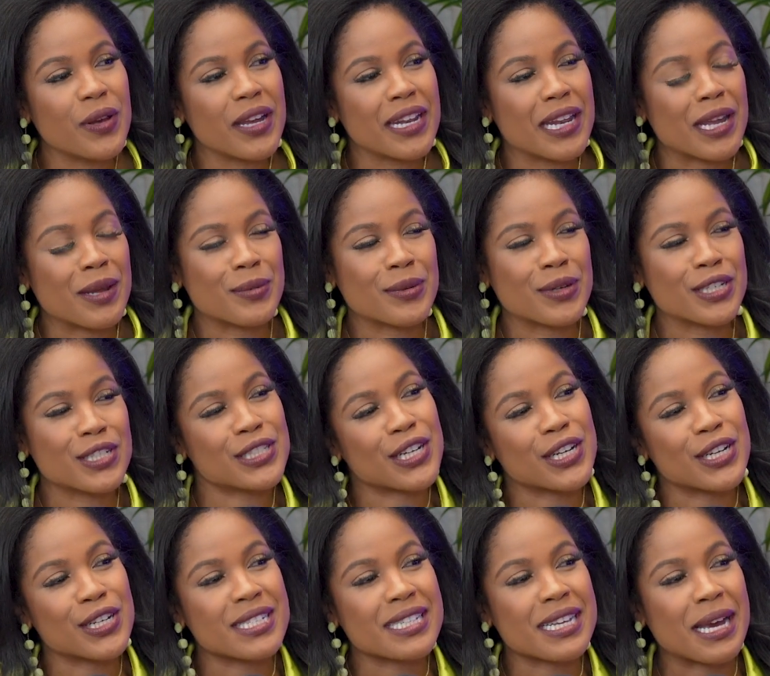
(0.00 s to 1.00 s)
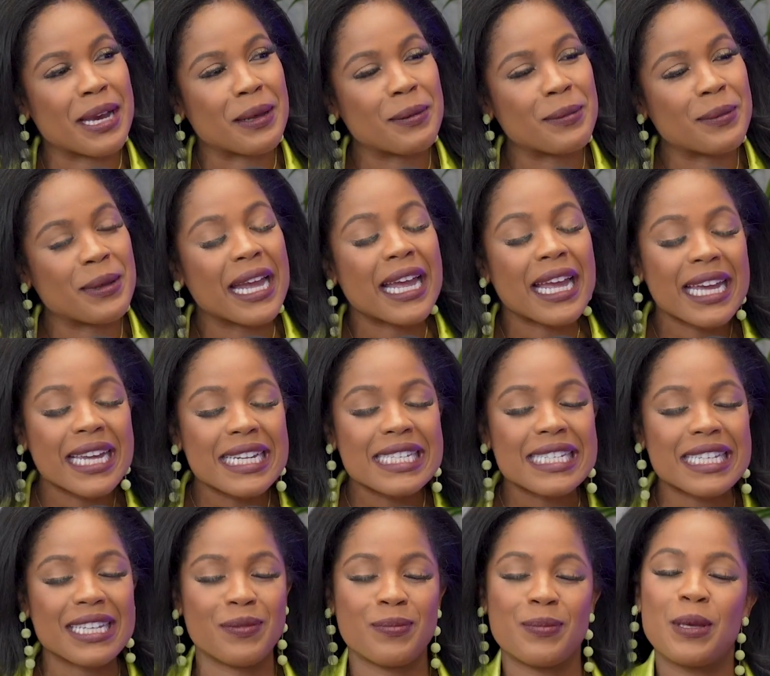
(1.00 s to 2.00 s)
And I appreciate your time.
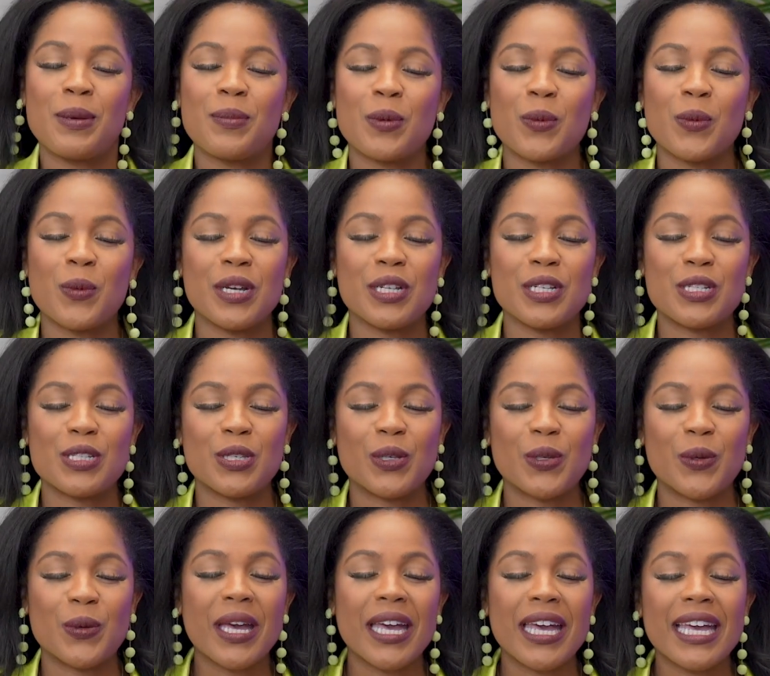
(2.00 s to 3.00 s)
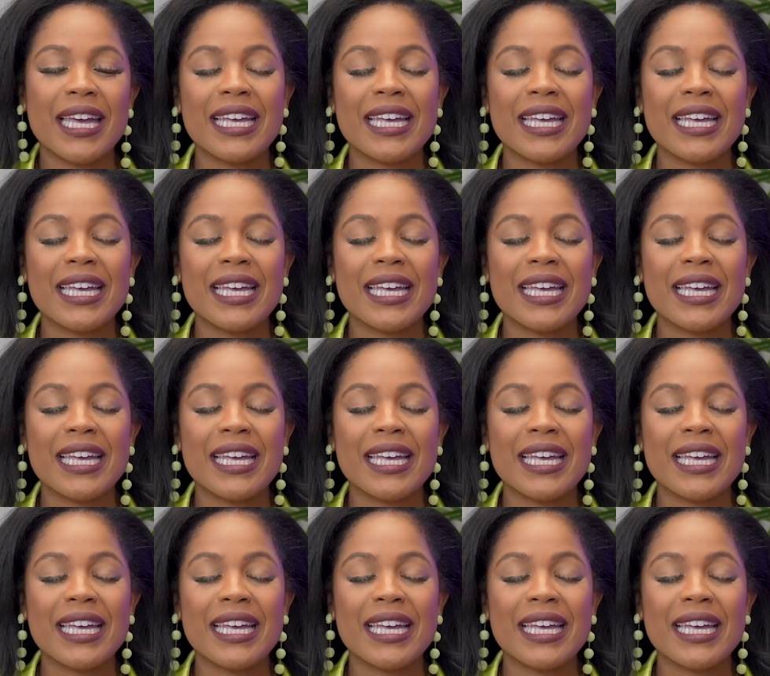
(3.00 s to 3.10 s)
And if people want to